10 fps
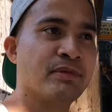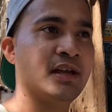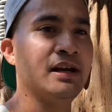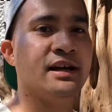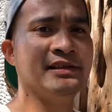
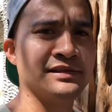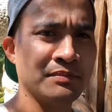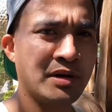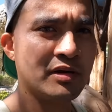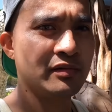Uh, it's
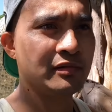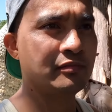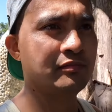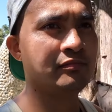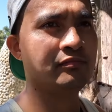about
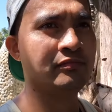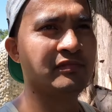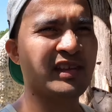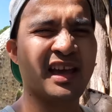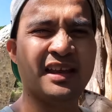
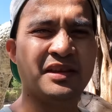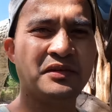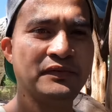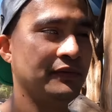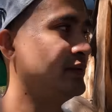10 to
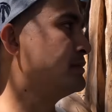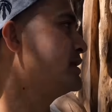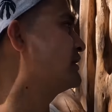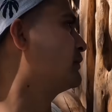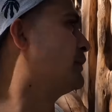15
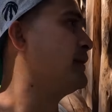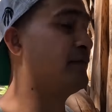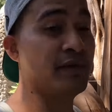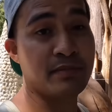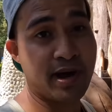minutes away
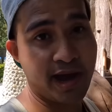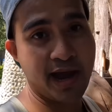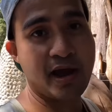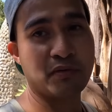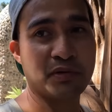from
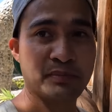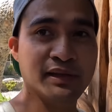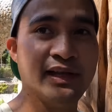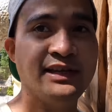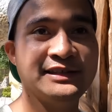our
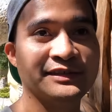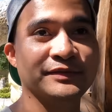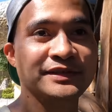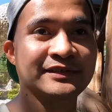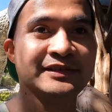place,
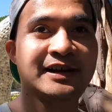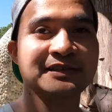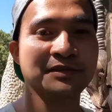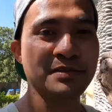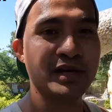which is
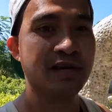awesome.